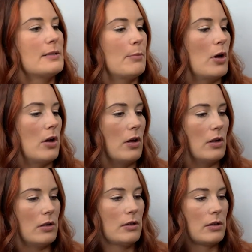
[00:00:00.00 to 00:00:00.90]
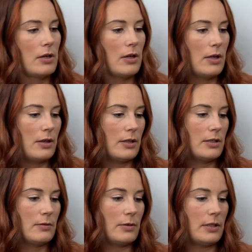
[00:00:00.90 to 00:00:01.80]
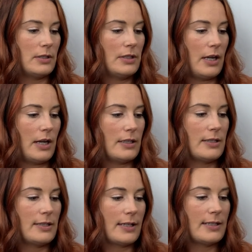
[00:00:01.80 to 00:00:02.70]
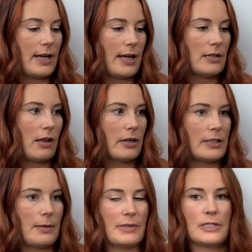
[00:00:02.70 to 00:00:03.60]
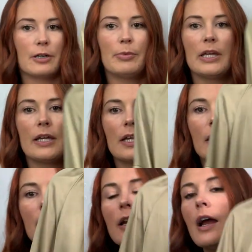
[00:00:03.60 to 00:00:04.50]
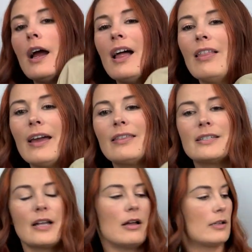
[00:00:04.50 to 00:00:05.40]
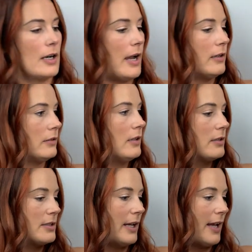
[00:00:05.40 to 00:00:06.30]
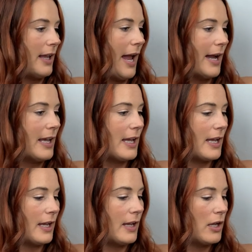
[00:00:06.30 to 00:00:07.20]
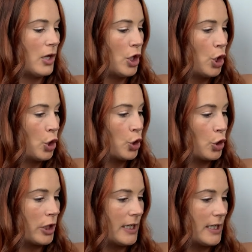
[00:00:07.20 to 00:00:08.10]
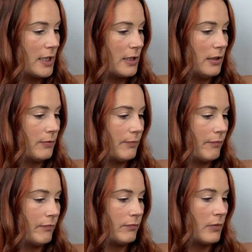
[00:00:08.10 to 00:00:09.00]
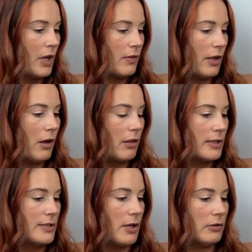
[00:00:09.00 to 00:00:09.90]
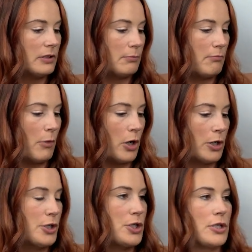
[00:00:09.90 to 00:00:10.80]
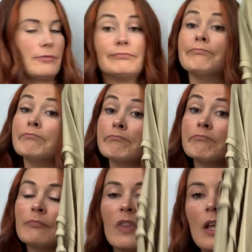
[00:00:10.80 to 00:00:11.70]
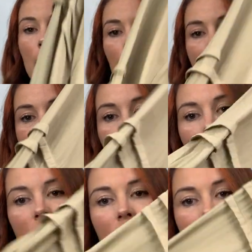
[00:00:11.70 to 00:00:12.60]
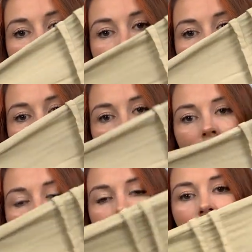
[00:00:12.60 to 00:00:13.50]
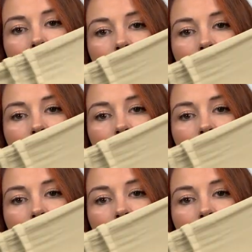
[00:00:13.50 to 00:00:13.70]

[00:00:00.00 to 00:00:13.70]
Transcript: small. This one says $68 MSRP. I like this color. It's like a khaki green. They call it salt marsh. But it's a long sleeve,